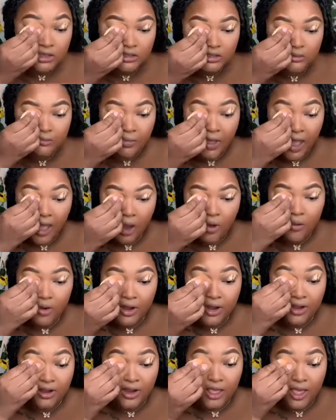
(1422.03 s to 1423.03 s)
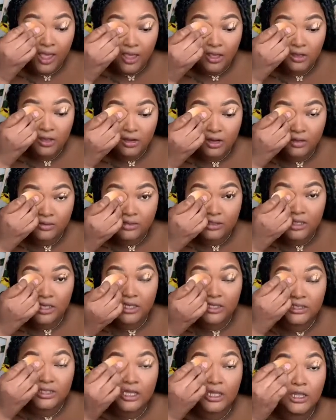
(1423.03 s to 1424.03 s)
power in that, you know what I'm
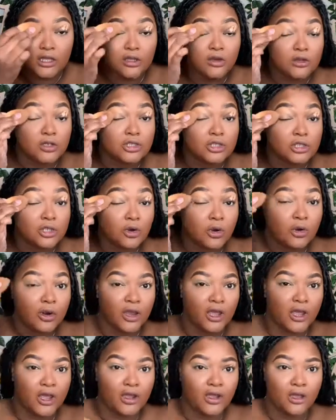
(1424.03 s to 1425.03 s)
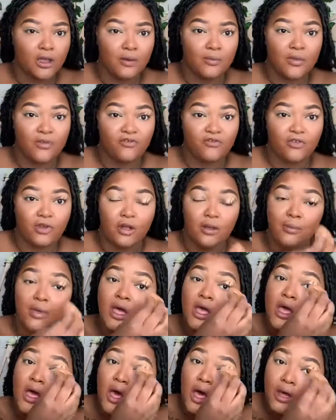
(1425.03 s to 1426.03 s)
saying, telling your story and coming from
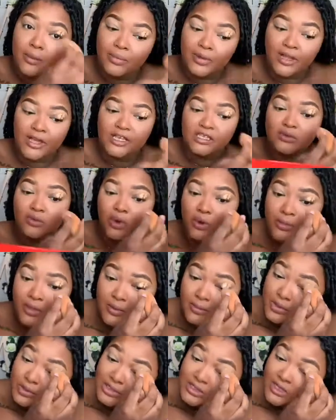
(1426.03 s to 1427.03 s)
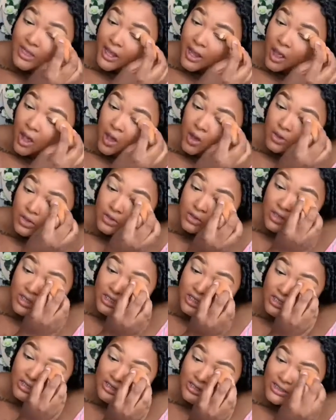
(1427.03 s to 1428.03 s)
a place where people say, oh,
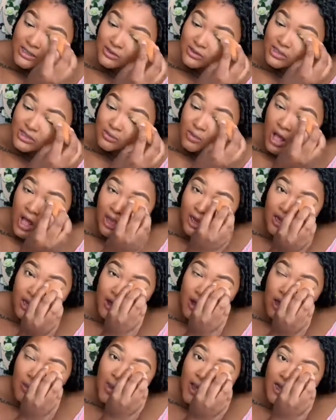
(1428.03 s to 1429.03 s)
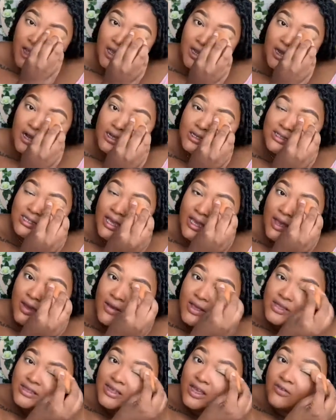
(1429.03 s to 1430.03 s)
this is too small, or nobody in our town
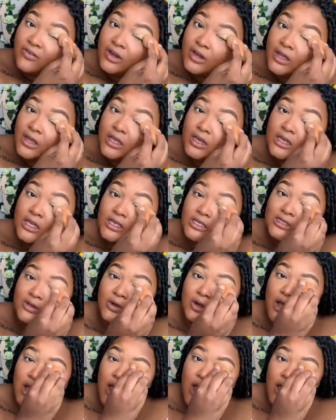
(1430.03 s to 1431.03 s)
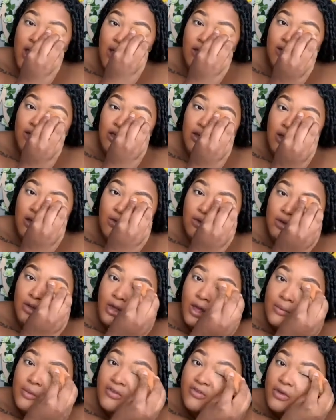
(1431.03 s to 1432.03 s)
has ever done this, or, you know,
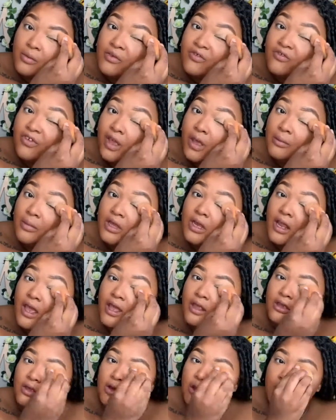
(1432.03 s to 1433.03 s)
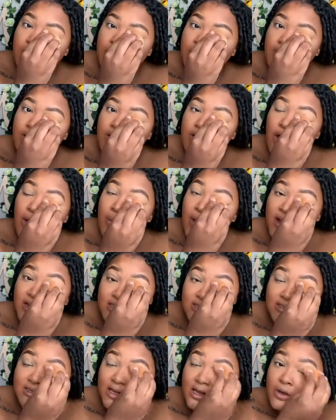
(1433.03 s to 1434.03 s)
coming from a family that, you know, nobody's
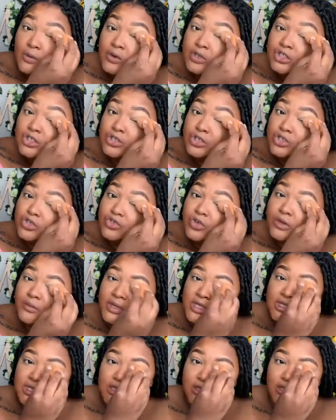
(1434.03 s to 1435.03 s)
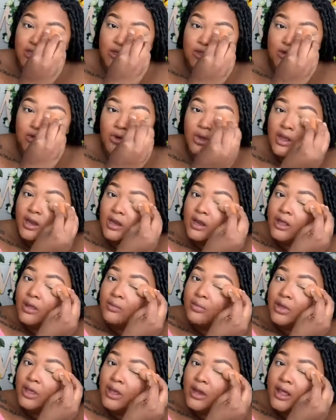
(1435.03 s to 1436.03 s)
done what you're dreaming to do, and then
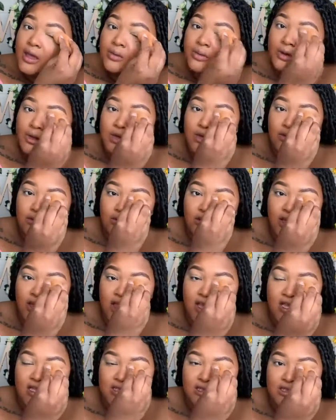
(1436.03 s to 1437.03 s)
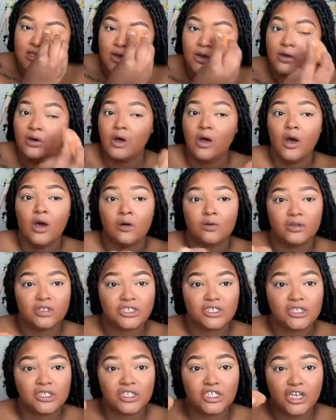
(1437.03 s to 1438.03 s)
being able to do that. And so when
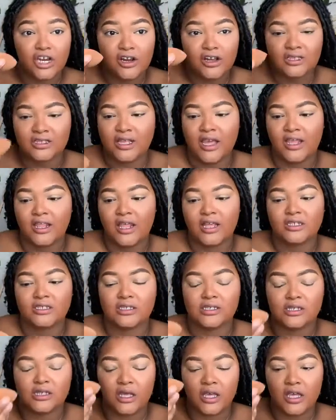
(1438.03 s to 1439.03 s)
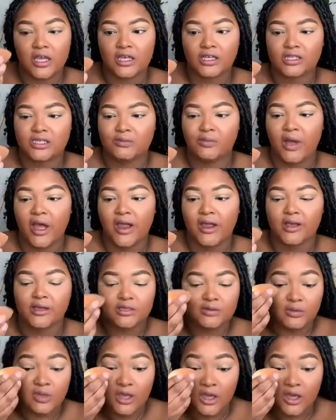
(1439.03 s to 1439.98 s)
she shares that, it inspires me